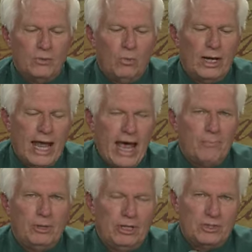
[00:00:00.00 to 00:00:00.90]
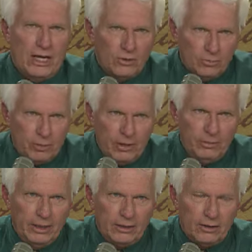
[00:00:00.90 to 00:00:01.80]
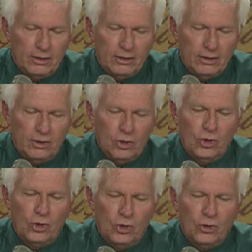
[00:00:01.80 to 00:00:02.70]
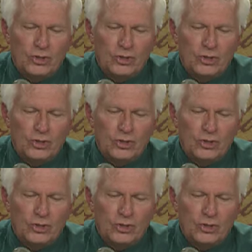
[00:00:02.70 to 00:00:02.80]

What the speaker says: what happened is that her